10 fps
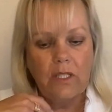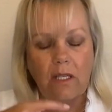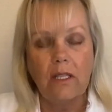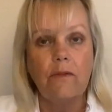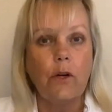
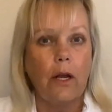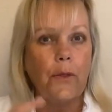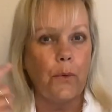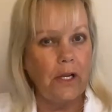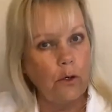deliver
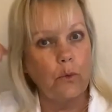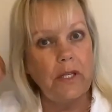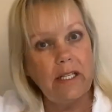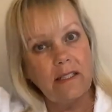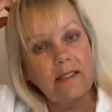other
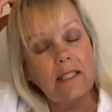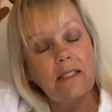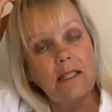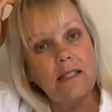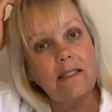ingredients
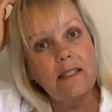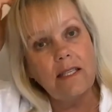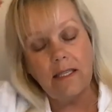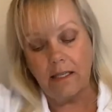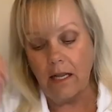into the
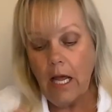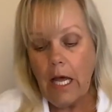skin.